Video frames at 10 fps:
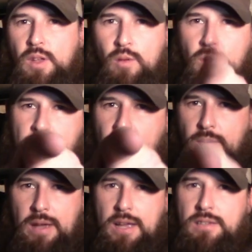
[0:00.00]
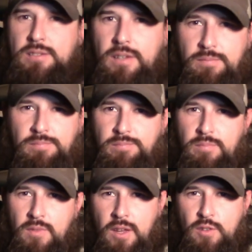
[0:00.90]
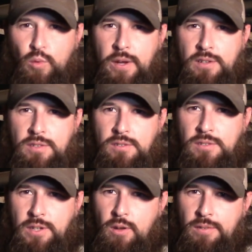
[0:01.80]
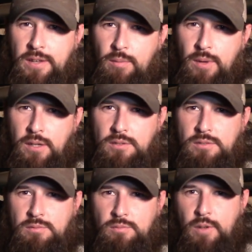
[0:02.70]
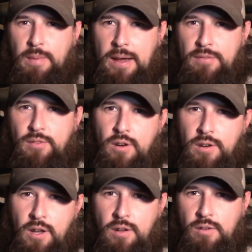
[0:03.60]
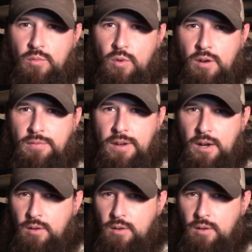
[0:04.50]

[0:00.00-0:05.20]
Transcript: What's up, guys? It's Wednesday, so you know what that means. We're back for another Waterfowl